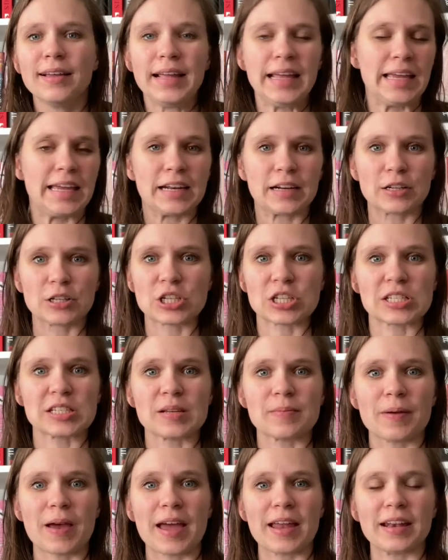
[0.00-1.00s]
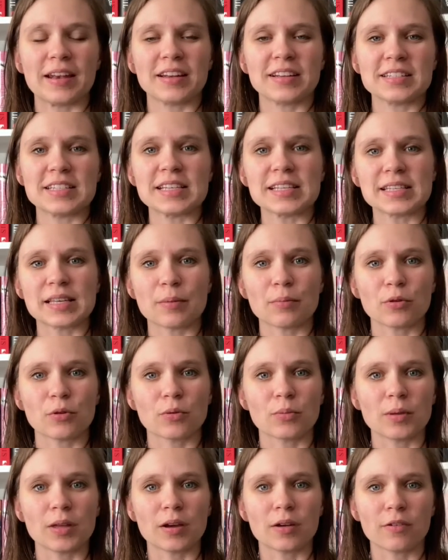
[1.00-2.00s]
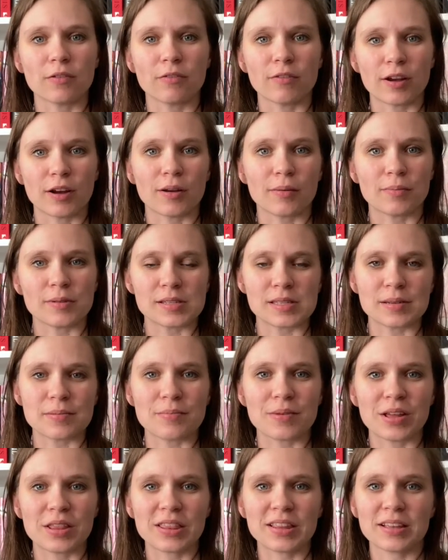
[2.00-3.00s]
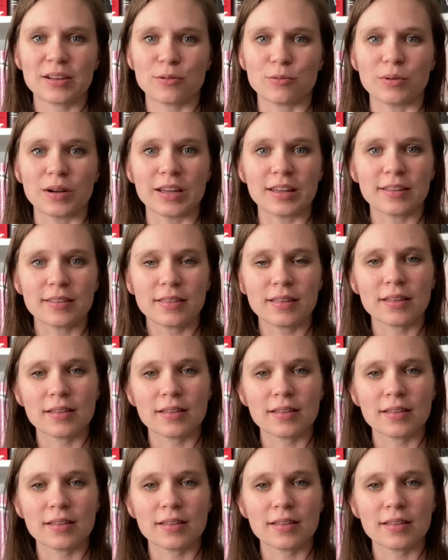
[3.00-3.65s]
It'll just depend. December will be a very busy month with